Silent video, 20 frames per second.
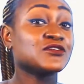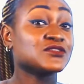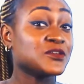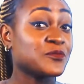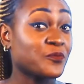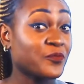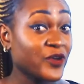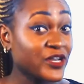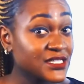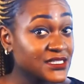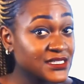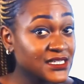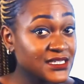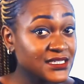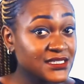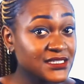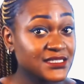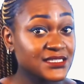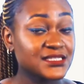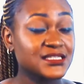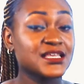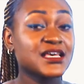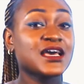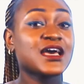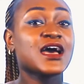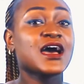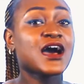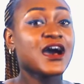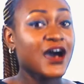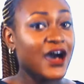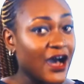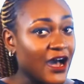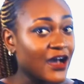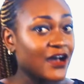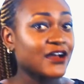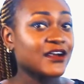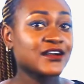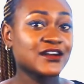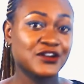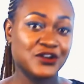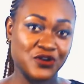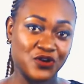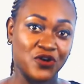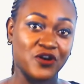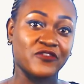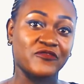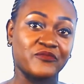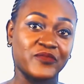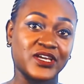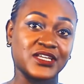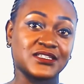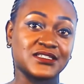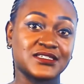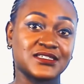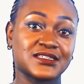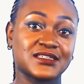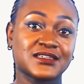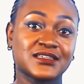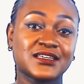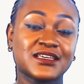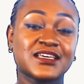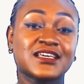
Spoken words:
the persons are government.